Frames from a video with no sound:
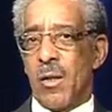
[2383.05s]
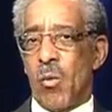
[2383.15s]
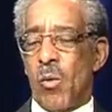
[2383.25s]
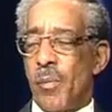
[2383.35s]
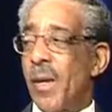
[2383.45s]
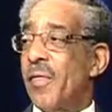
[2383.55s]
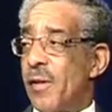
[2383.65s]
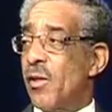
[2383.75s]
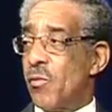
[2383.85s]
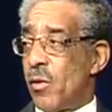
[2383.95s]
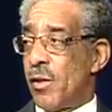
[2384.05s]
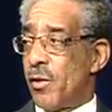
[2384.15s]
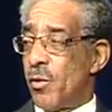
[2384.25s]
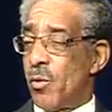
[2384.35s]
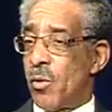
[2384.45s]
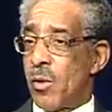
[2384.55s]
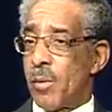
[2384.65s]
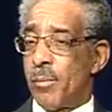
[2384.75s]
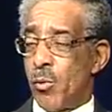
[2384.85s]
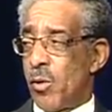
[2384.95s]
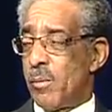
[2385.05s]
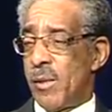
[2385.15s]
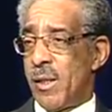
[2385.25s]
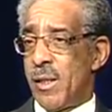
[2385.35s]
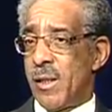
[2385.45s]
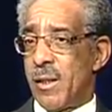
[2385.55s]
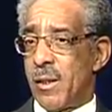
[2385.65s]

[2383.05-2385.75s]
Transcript: with Beth Israel in Newark board meeting